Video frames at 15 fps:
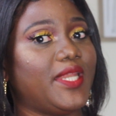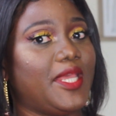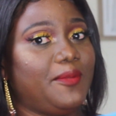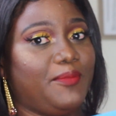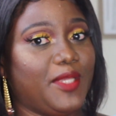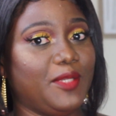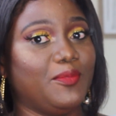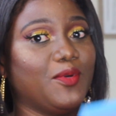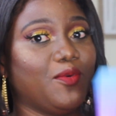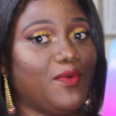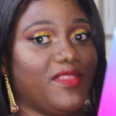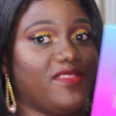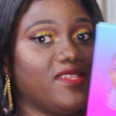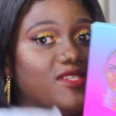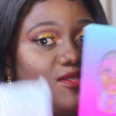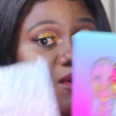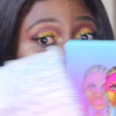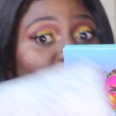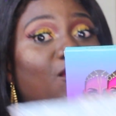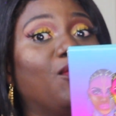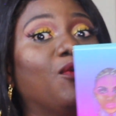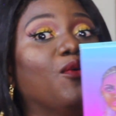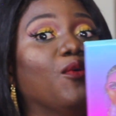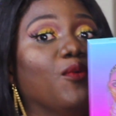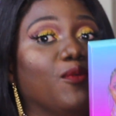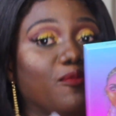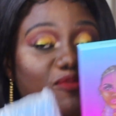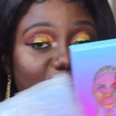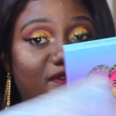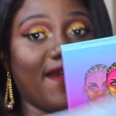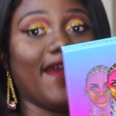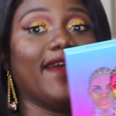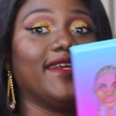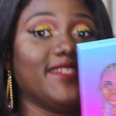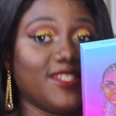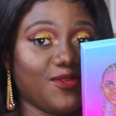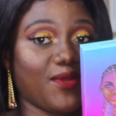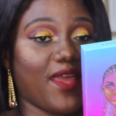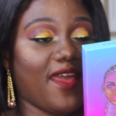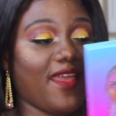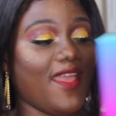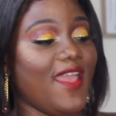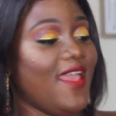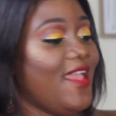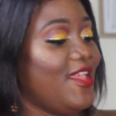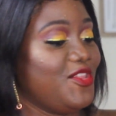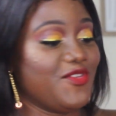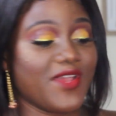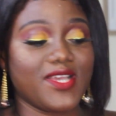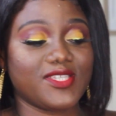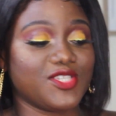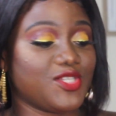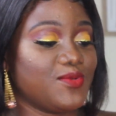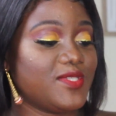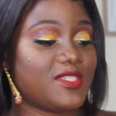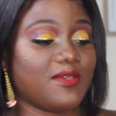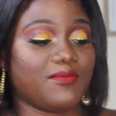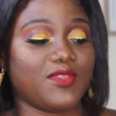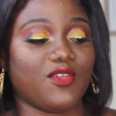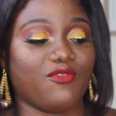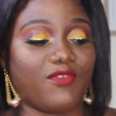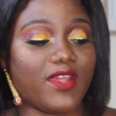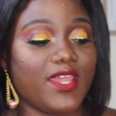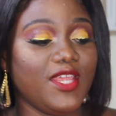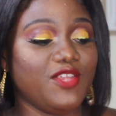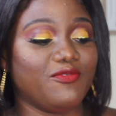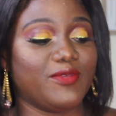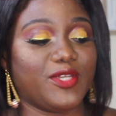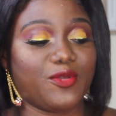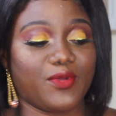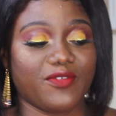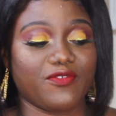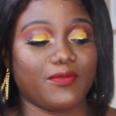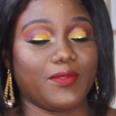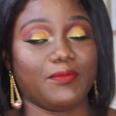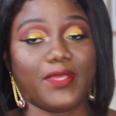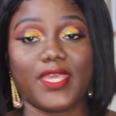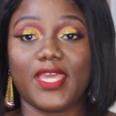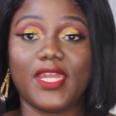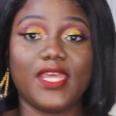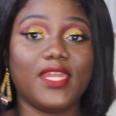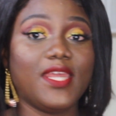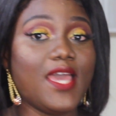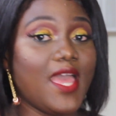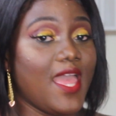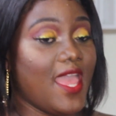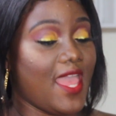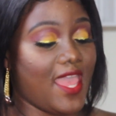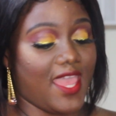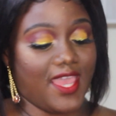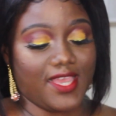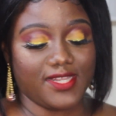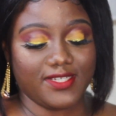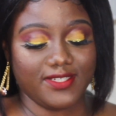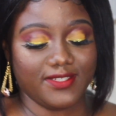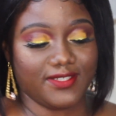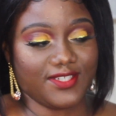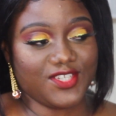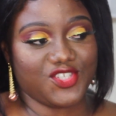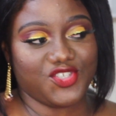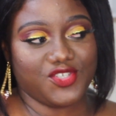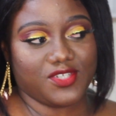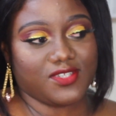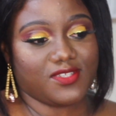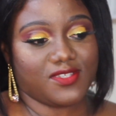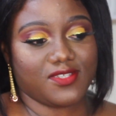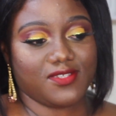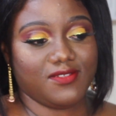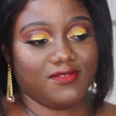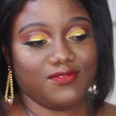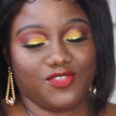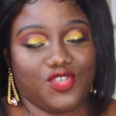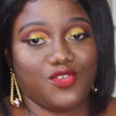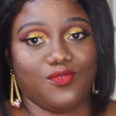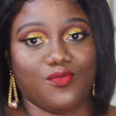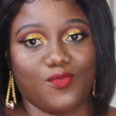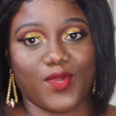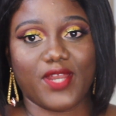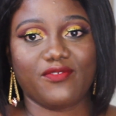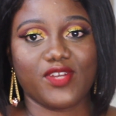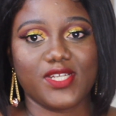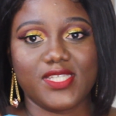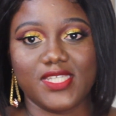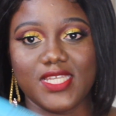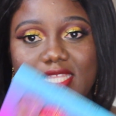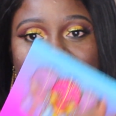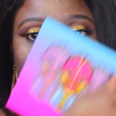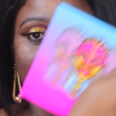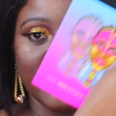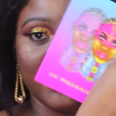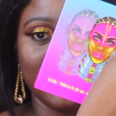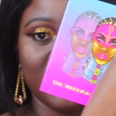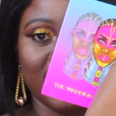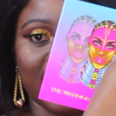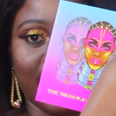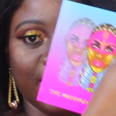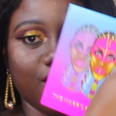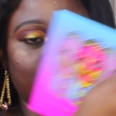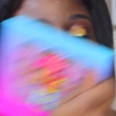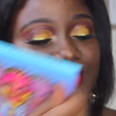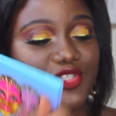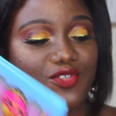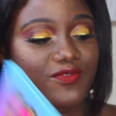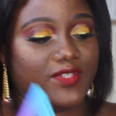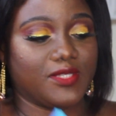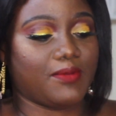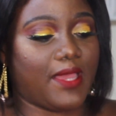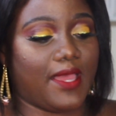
in people with this whole brand, okay? You guys are doing something right. You've been doing it from the beginning, and it's just you. Whenever I see these, I know it's Juvia'S